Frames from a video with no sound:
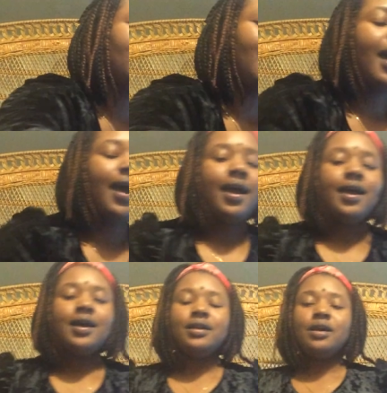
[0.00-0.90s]

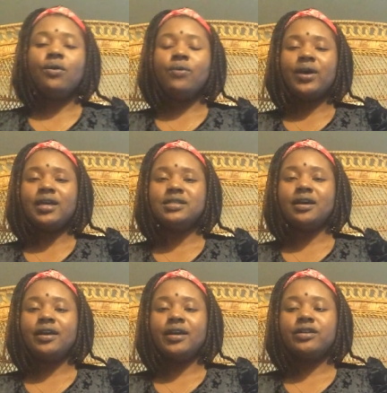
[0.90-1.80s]
God, what is
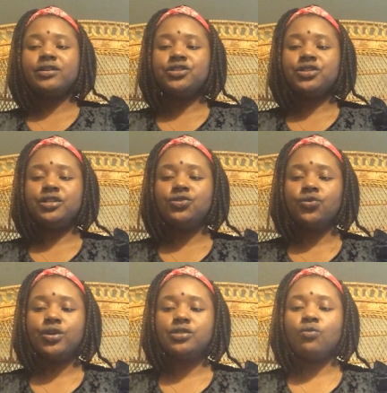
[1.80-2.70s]
our energy
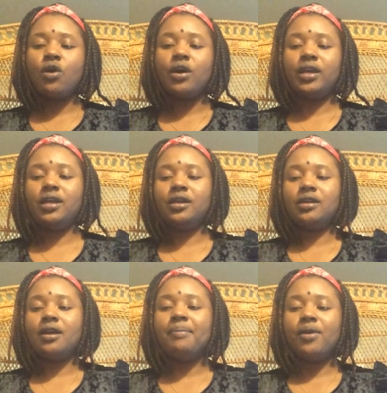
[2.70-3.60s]
towards walking
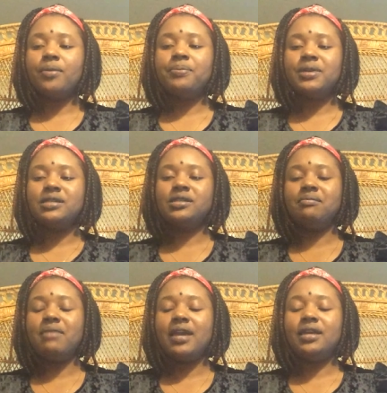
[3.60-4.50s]
in our purpose
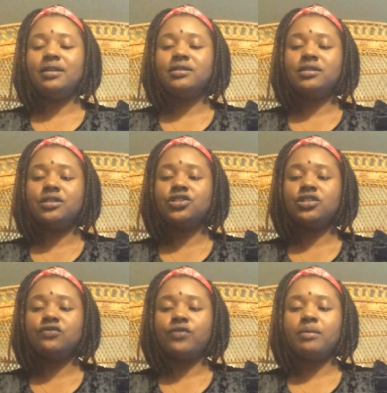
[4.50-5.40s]
and making
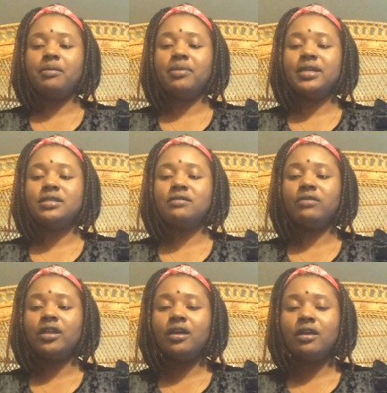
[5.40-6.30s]
decisions from a place
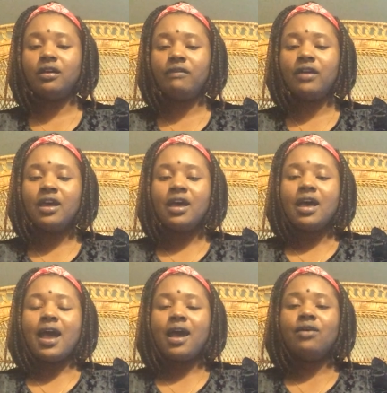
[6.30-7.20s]
of love?
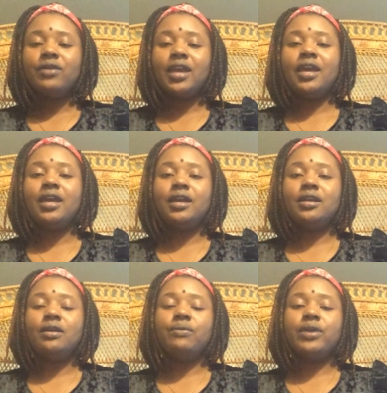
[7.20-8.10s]
How
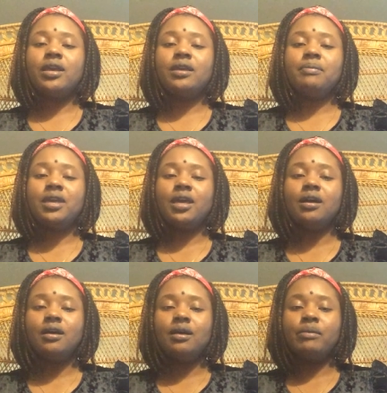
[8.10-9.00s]
can we
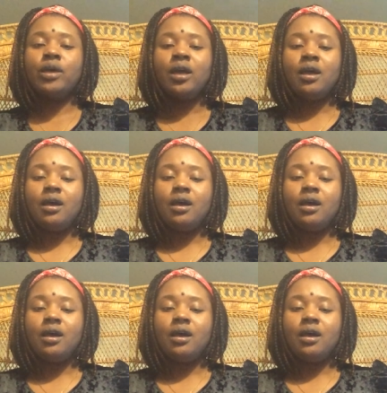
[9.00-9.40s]
become